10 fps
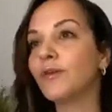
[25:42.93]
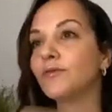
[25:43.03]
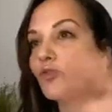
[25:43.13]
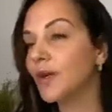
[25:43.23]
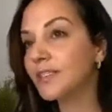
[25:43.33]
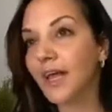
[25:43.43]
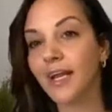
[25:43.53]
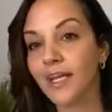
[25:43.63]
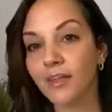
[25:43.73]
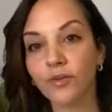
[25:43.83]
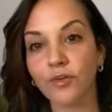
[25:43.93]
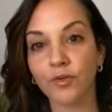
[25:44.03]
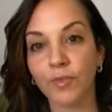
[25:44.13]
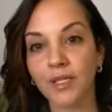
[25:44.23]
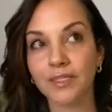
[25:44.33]
I don't trust any other
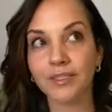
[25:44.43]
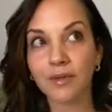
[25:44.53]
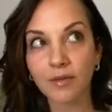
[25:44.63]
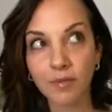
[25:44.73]
human's